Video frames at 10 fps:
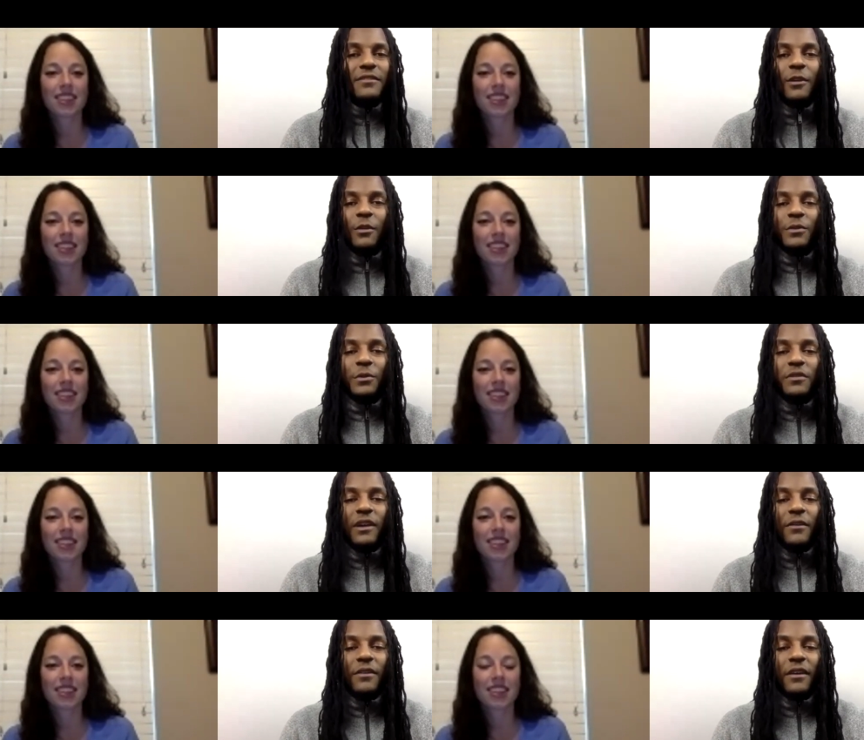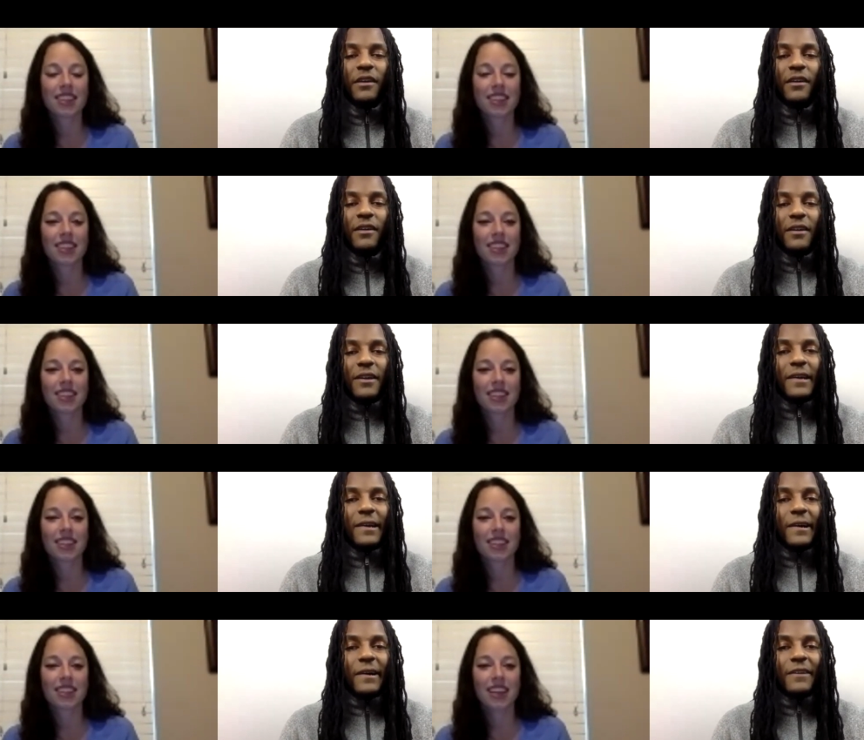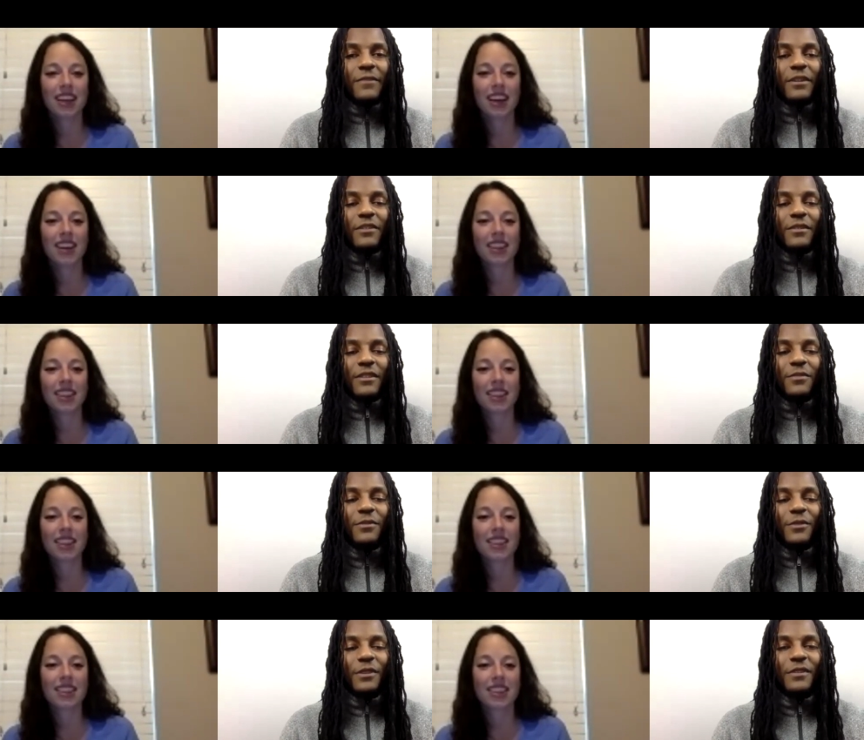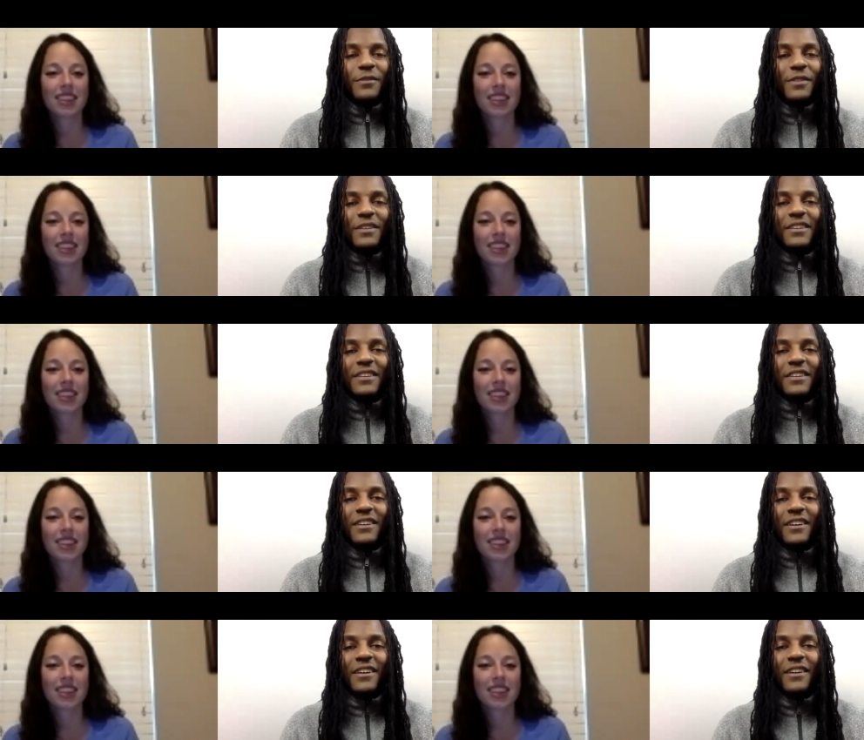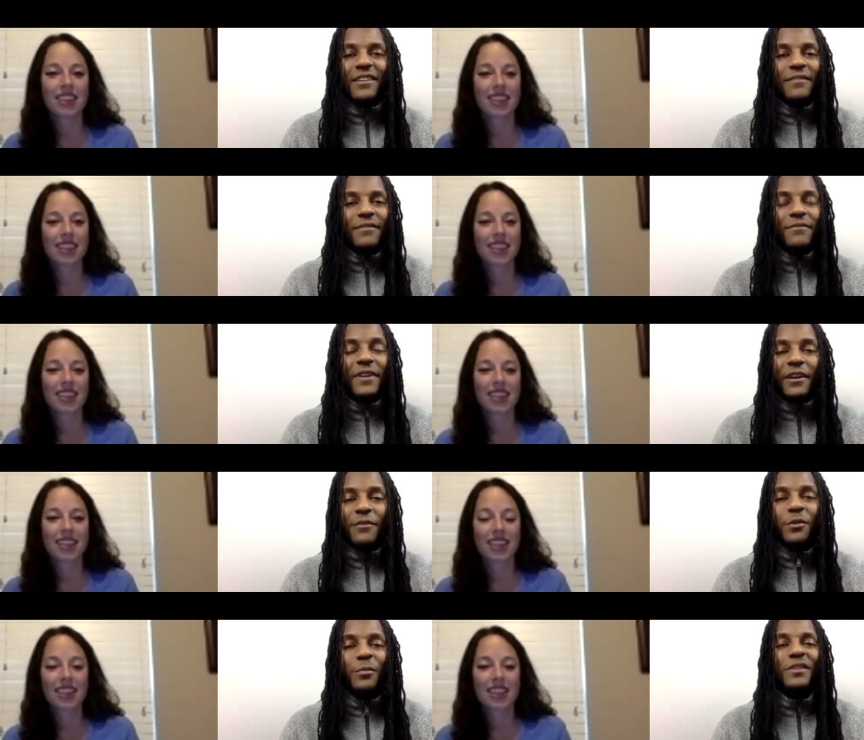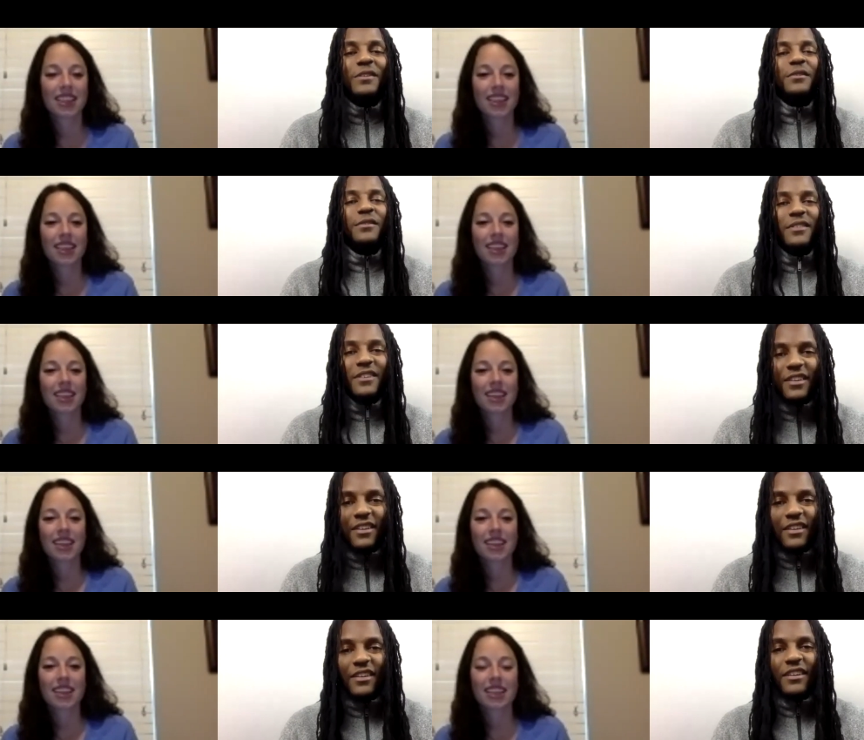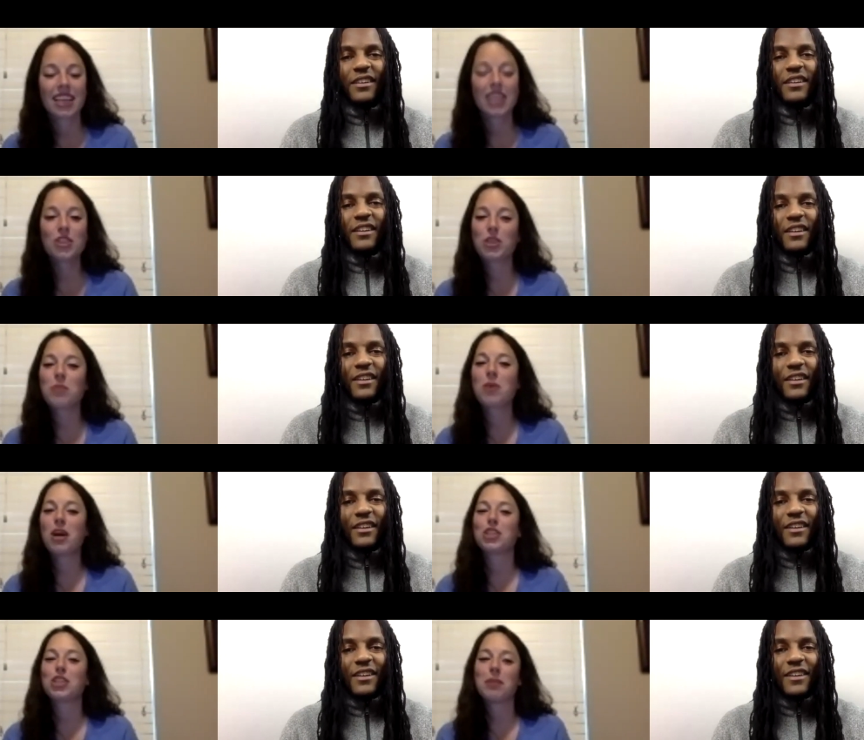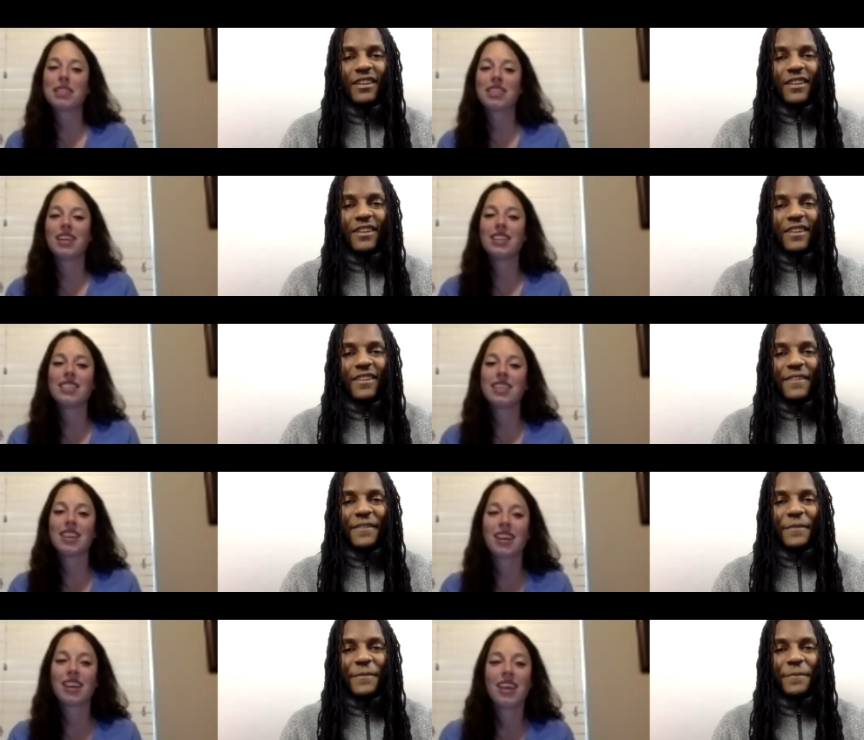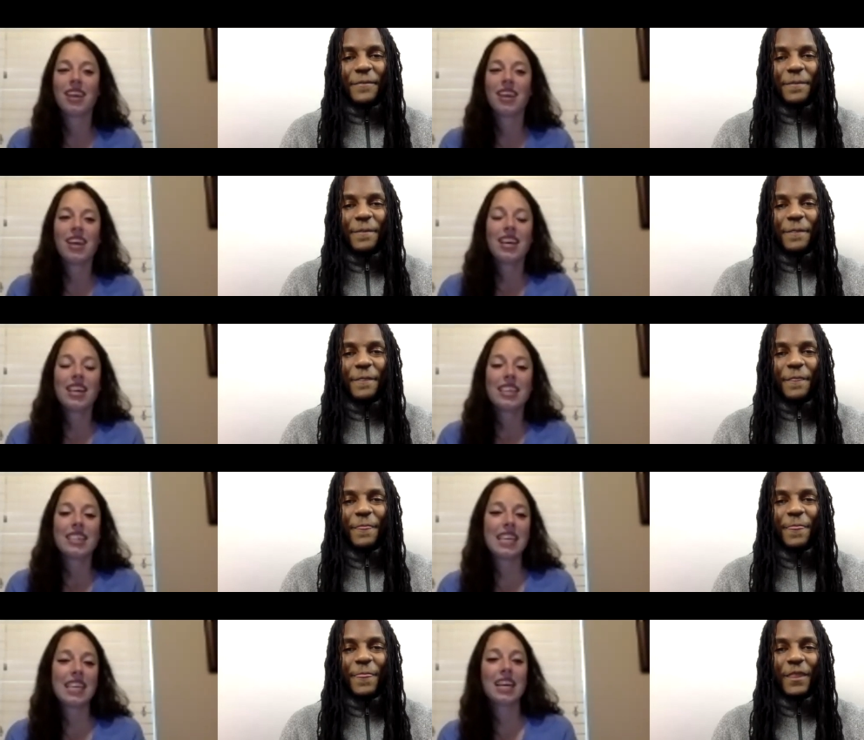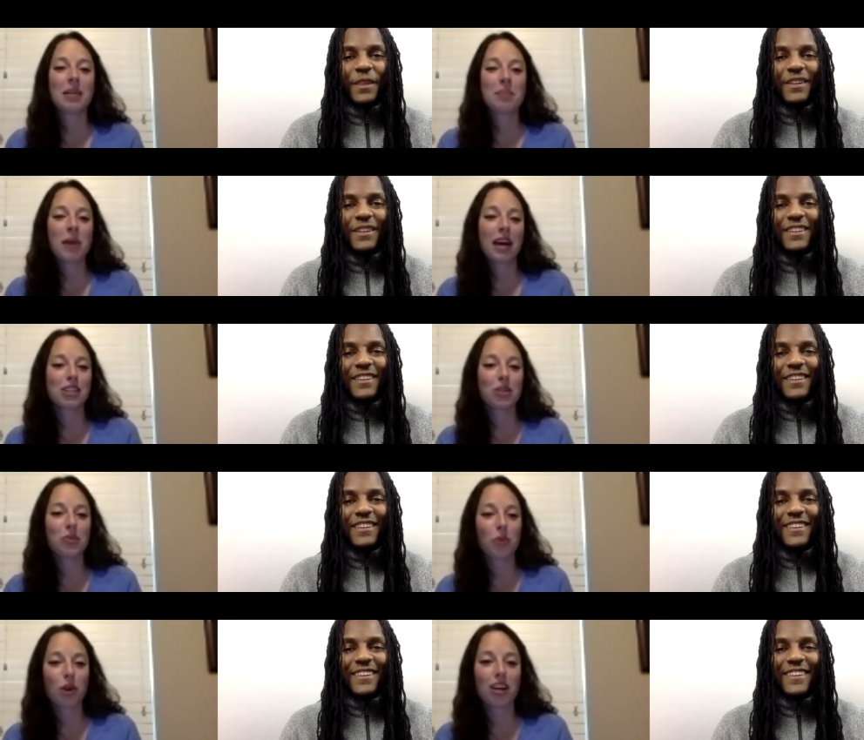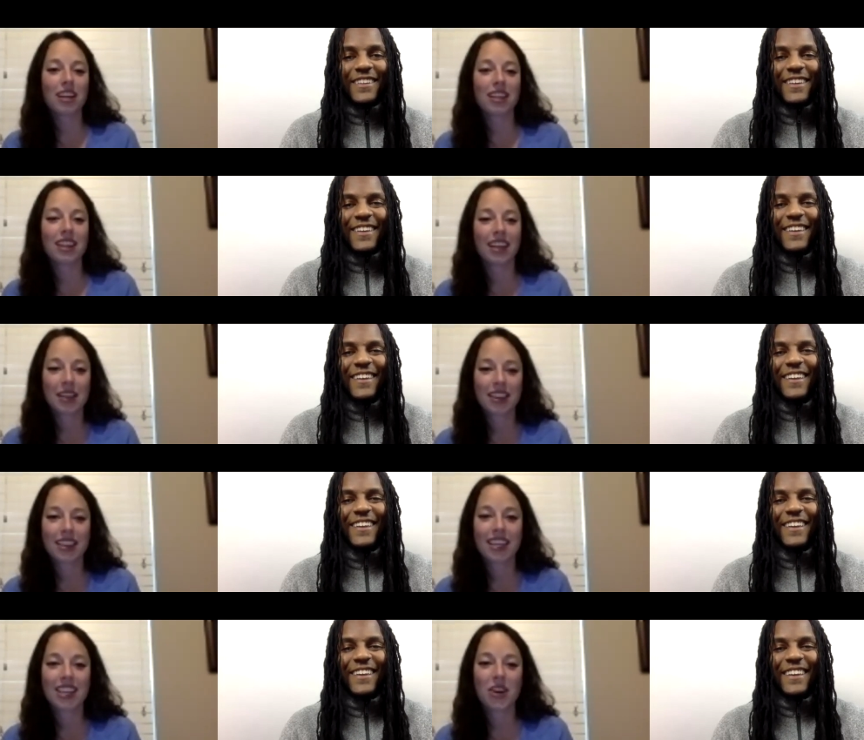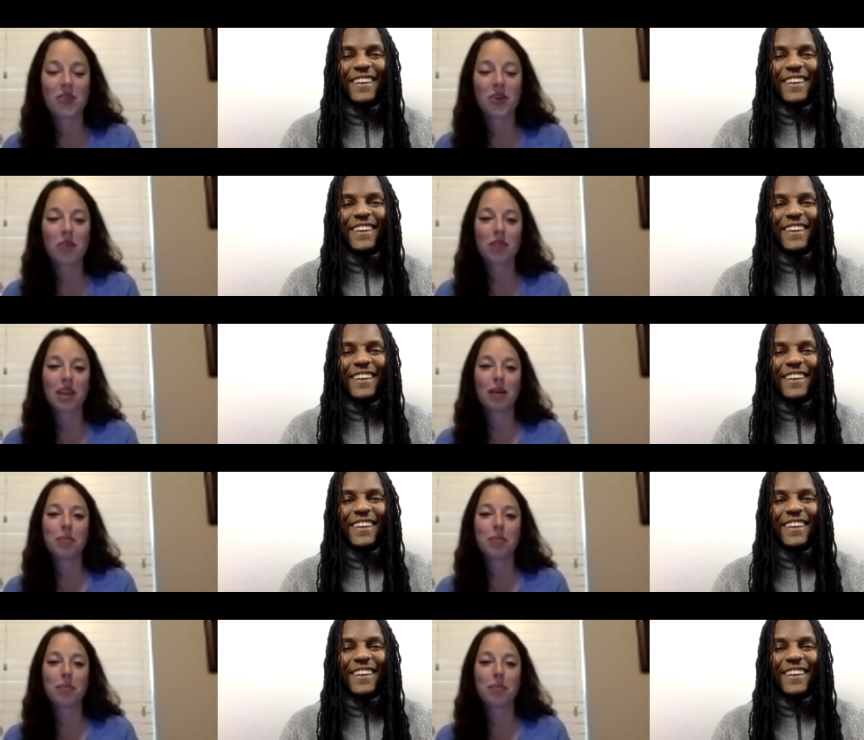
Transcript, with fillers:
Speaker 1: and all the viewers out there. Uh, yeah. It's been really, really good uh, and very informative.
Speaker 2: Thank you so much. I'm excited to see it and pass on the word and you know hopefully help out